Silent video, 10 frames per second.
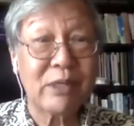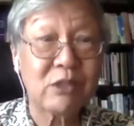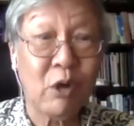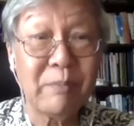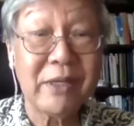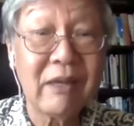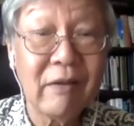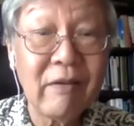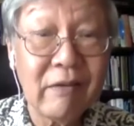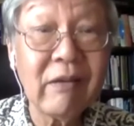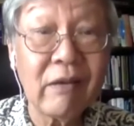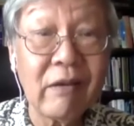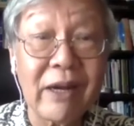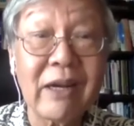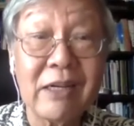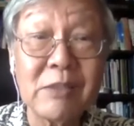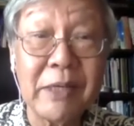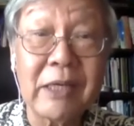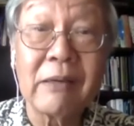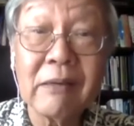he told me, frankly
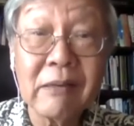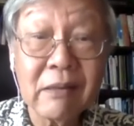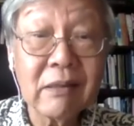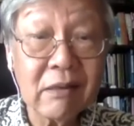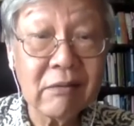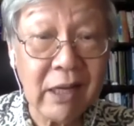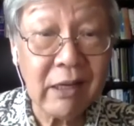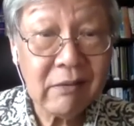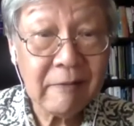speaking, okay?